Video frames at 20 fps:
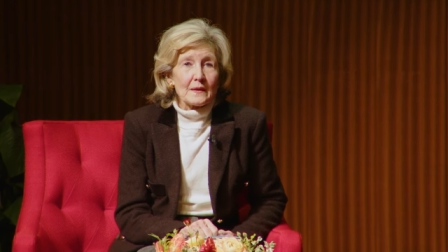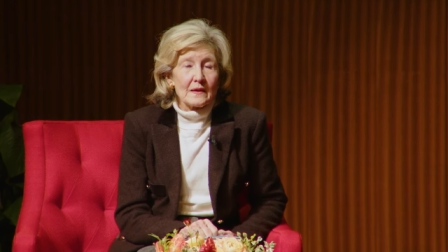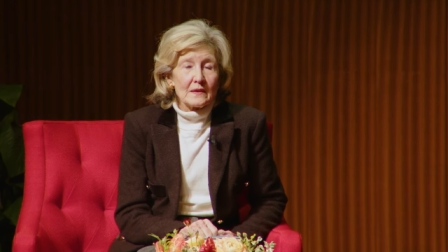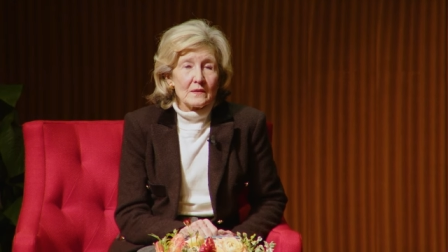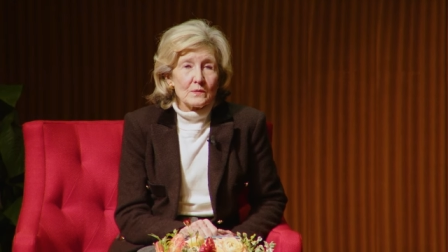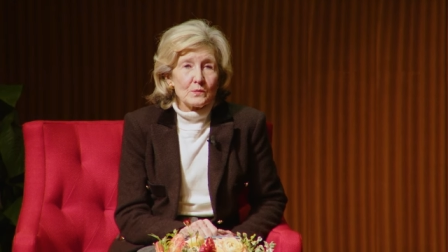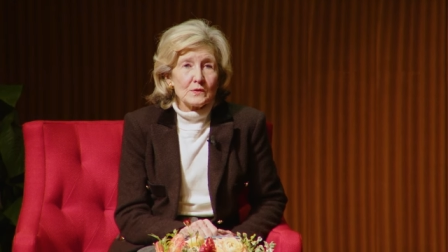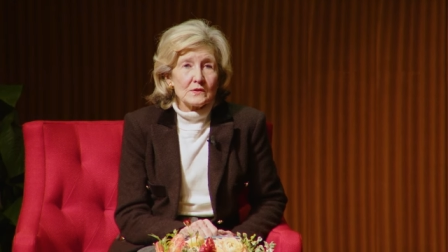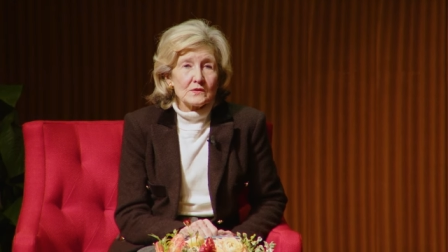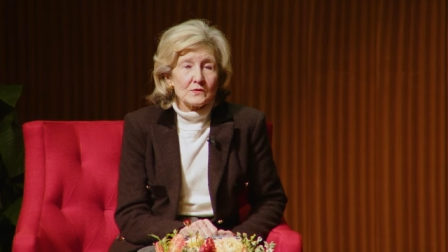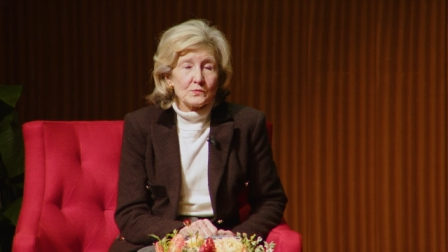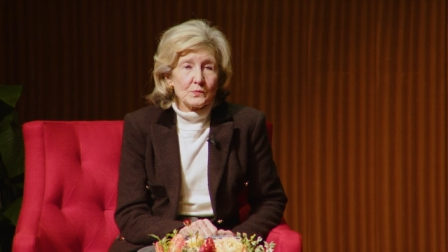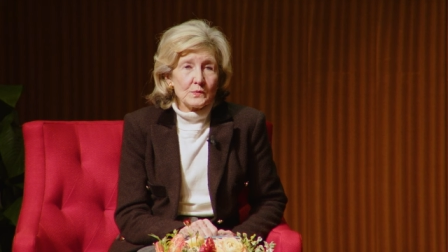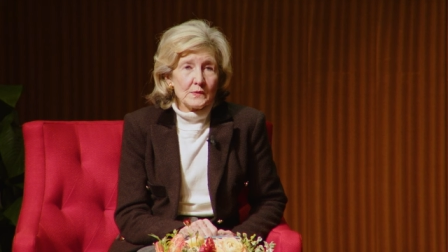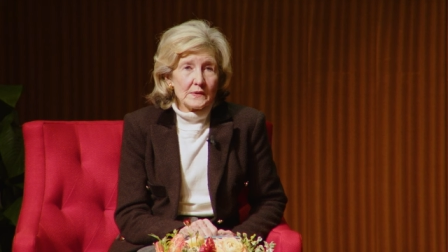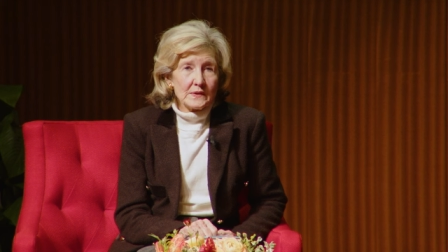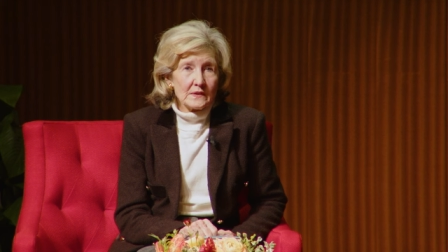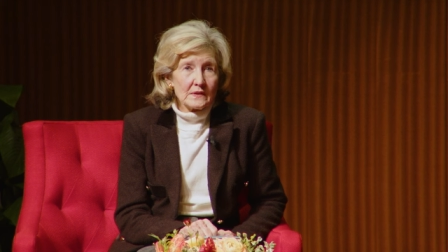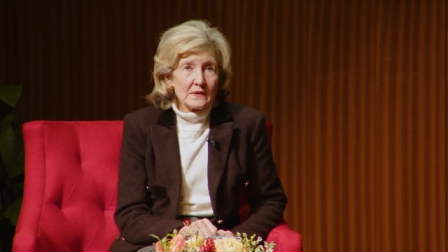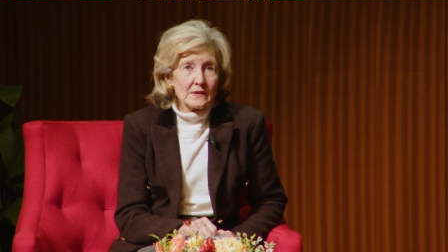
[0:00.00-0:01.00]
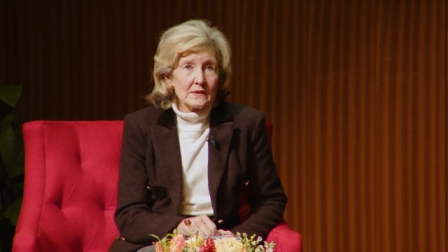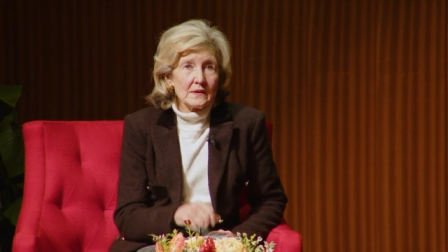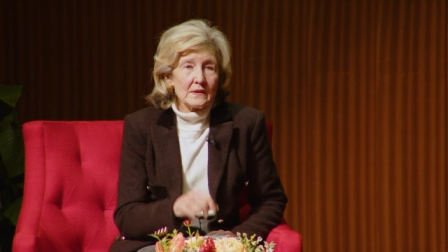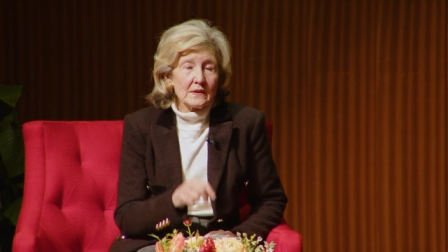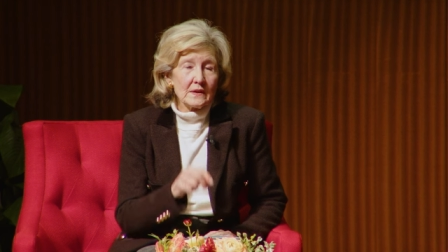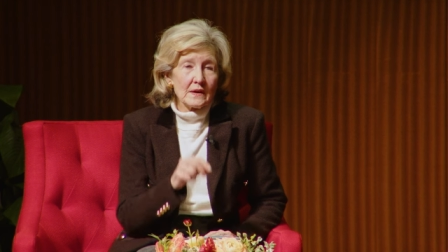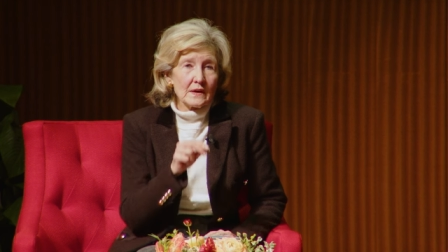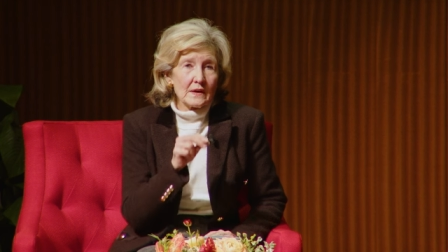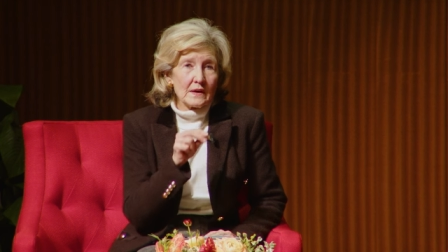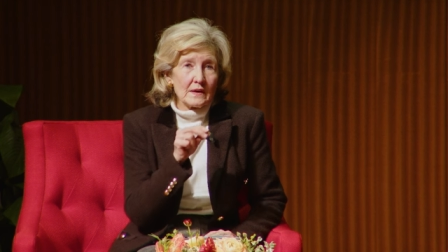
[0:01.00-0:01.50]
it was
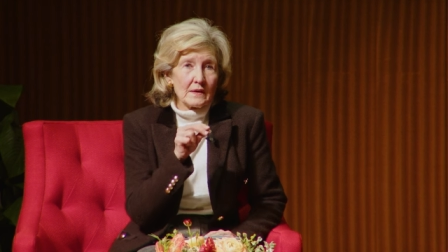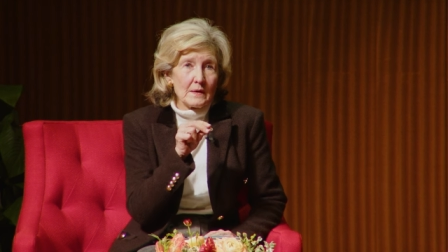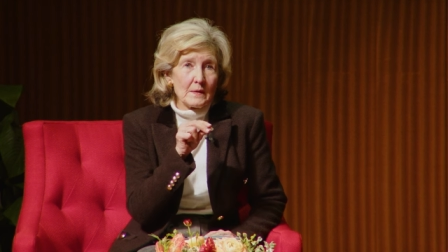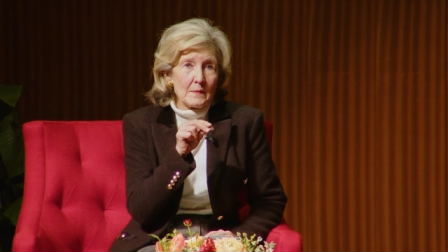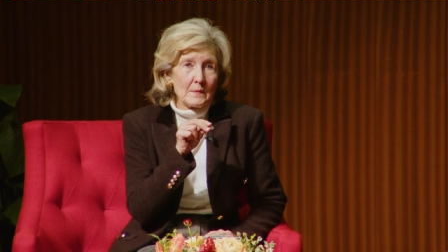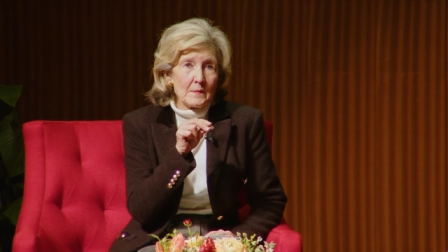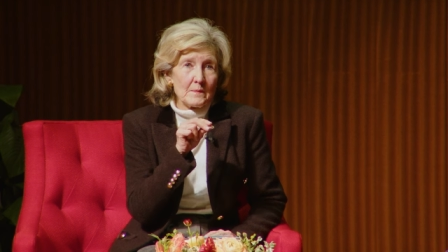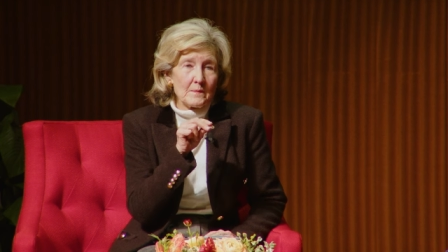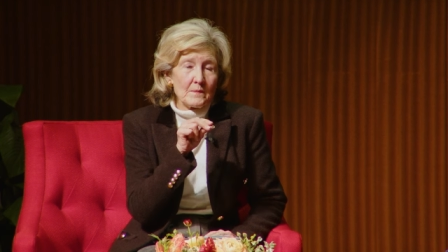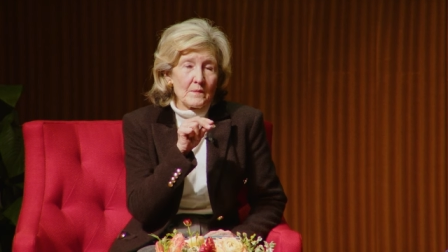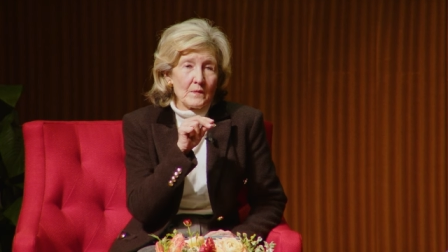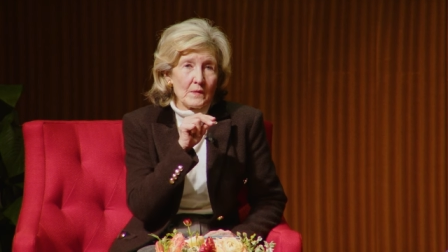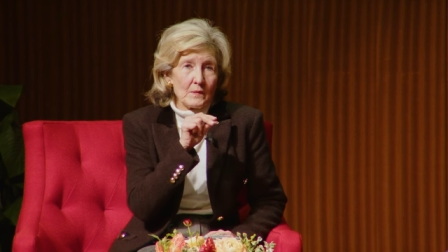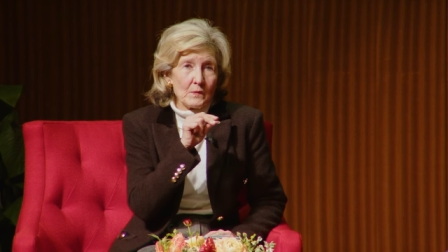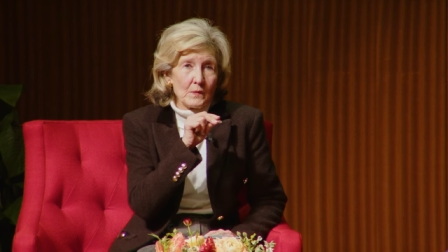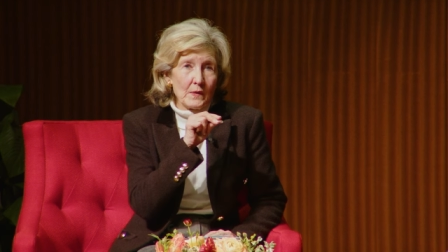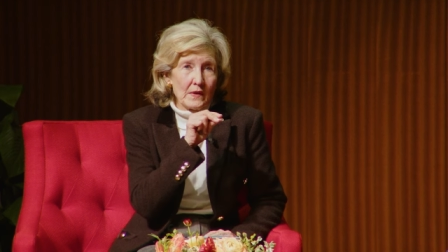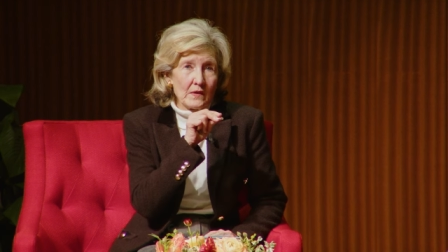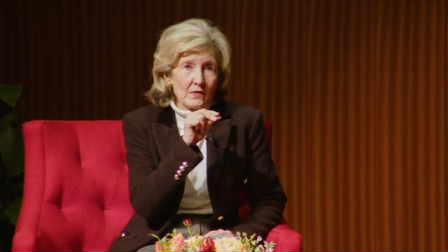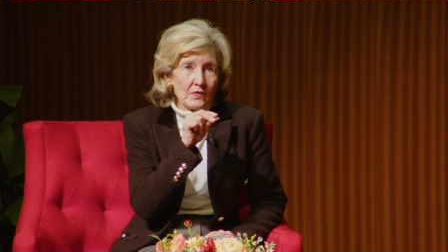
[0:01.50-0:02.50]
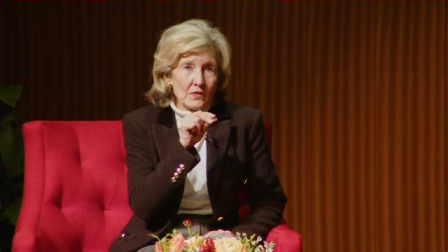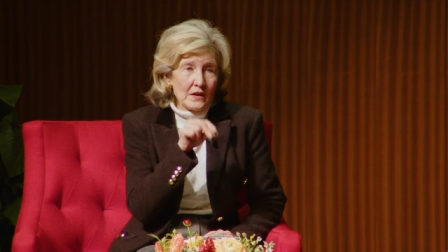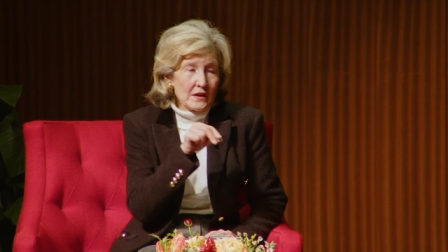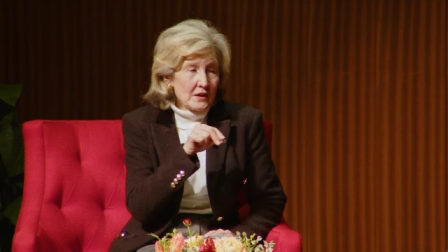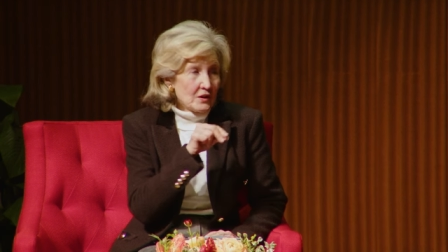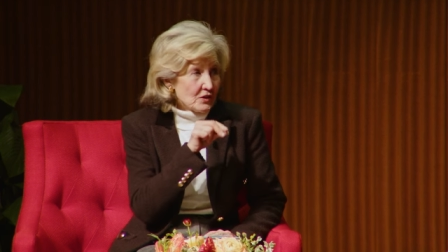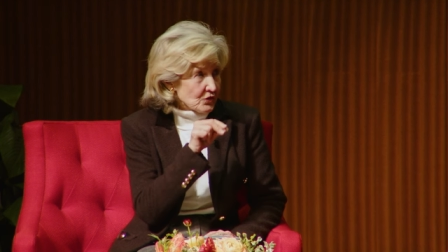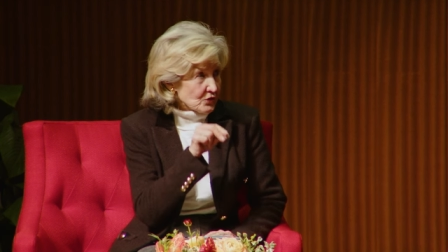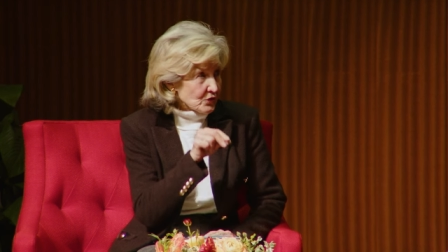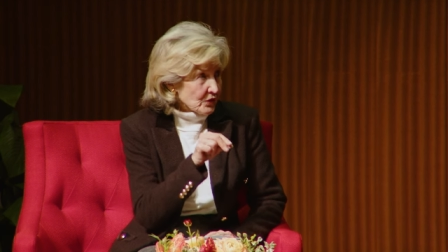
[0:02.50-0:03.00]
really uh, in the
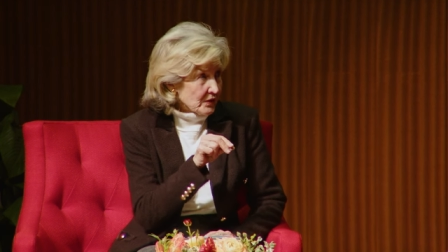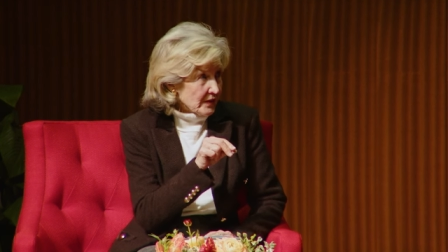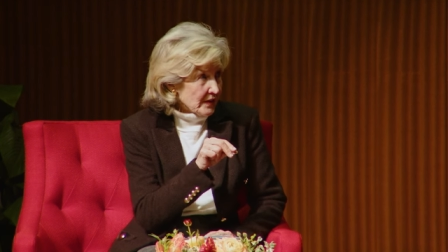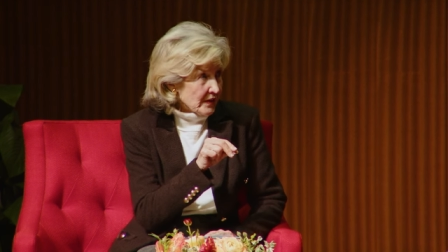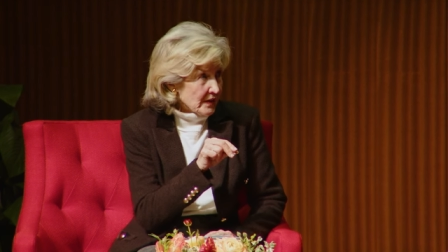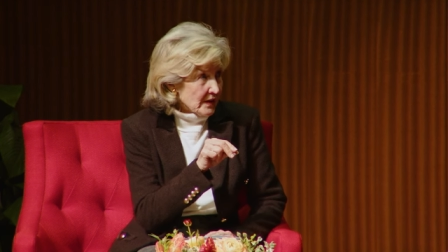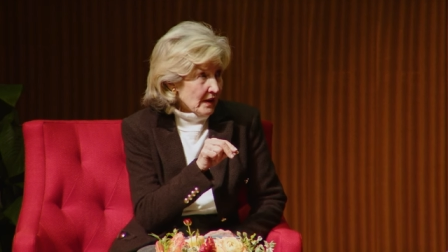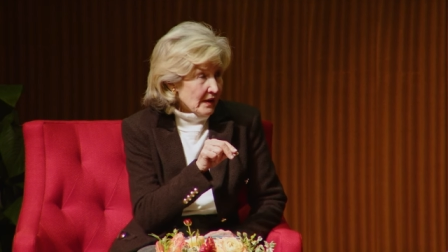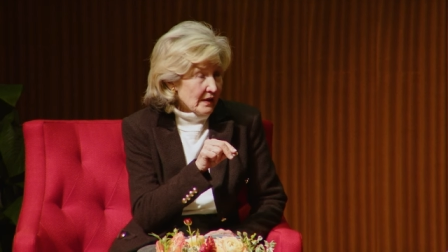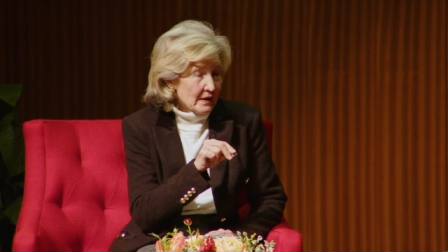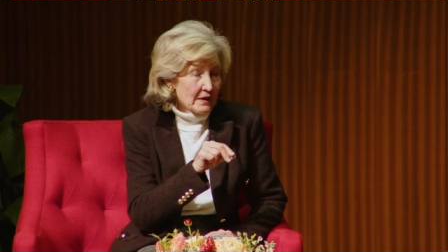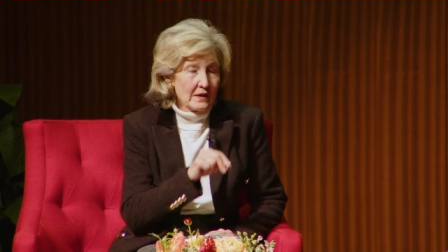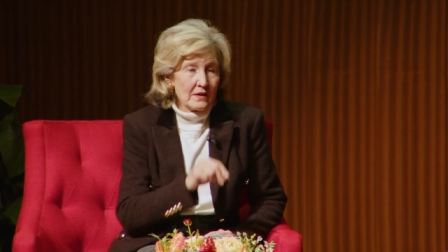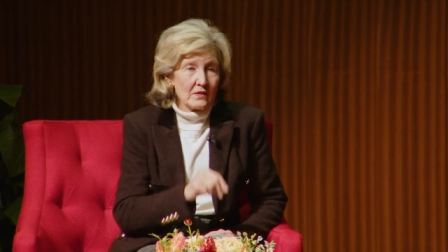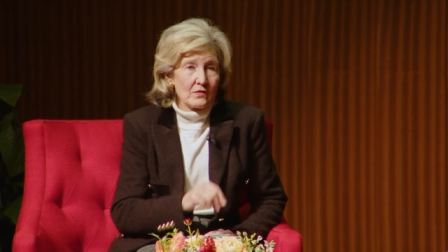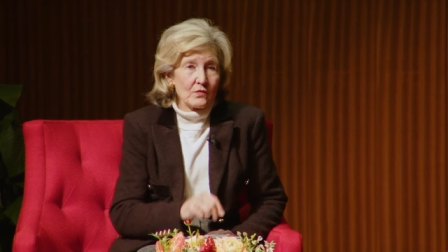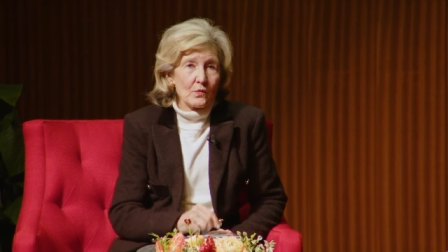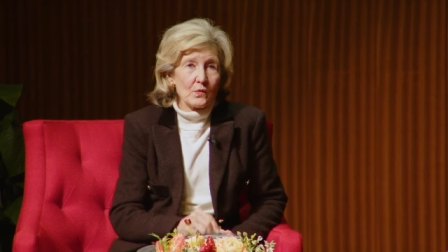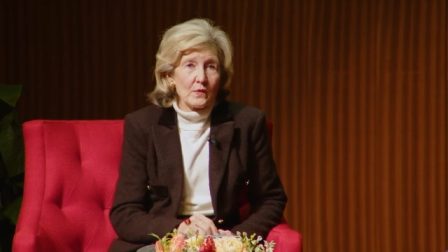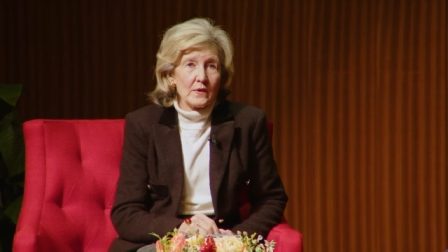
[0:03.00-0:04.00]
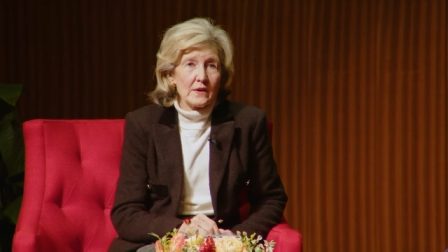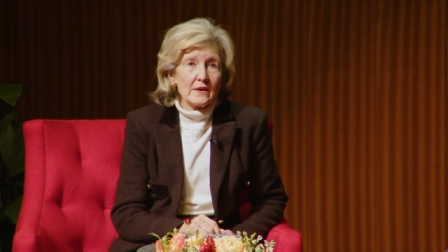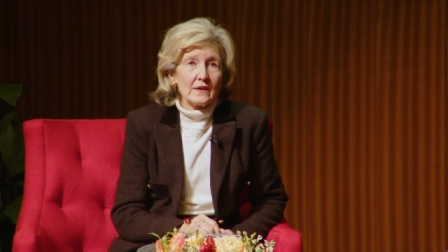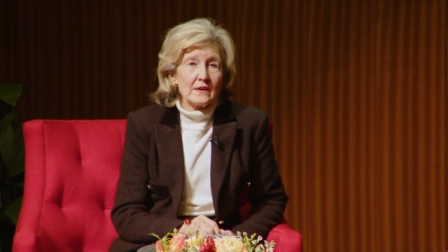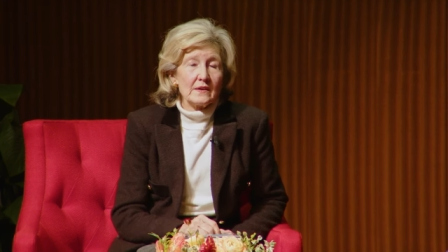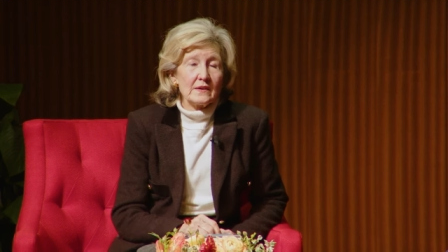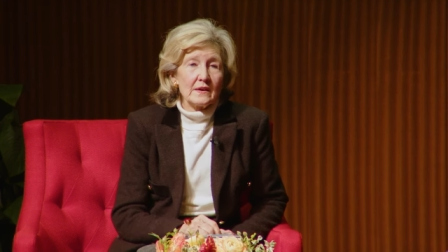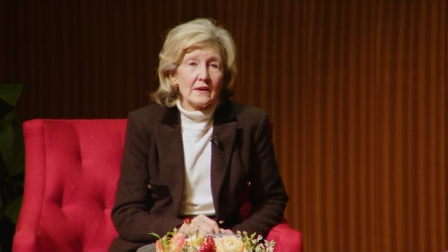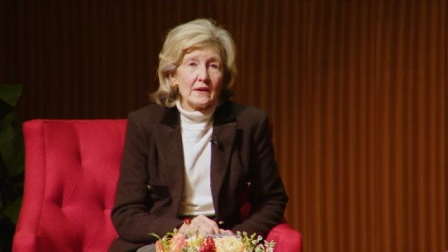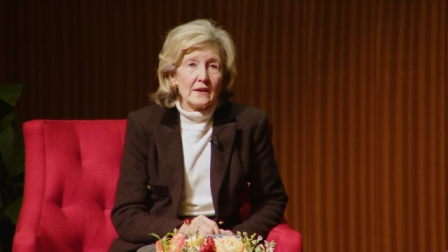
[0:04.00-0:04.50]
history that I have
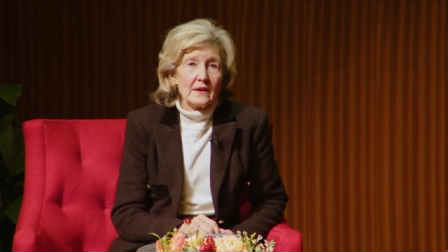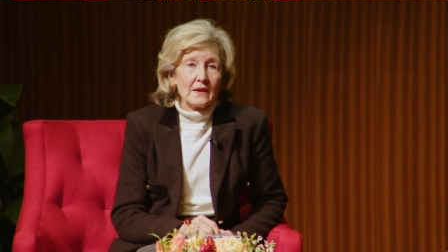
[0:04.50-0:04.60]
read